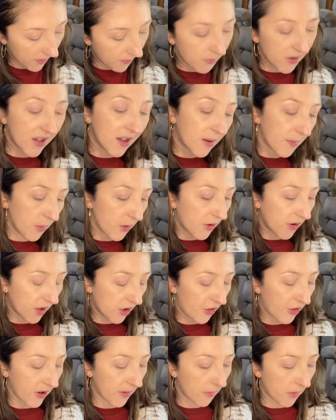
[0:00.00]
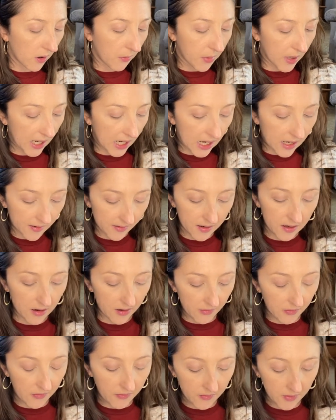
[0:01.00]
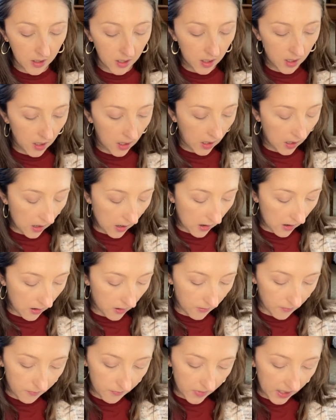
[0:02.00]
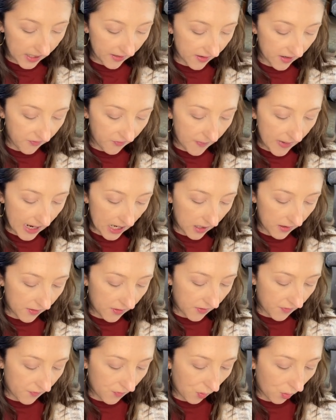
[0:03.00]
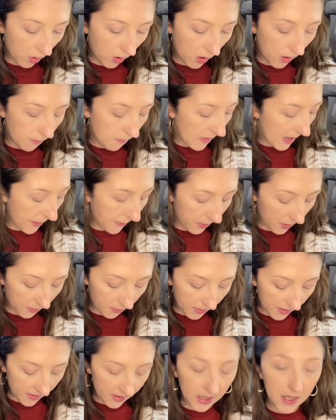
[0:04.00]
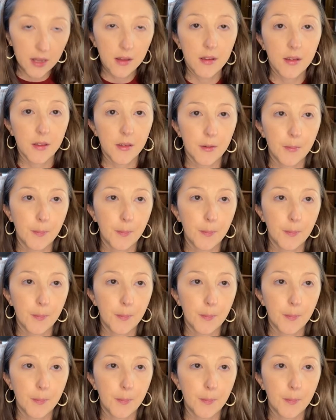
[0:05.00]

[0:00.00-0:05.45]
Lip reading: It's mostly shimmer, but it has enough mattes for my purposes.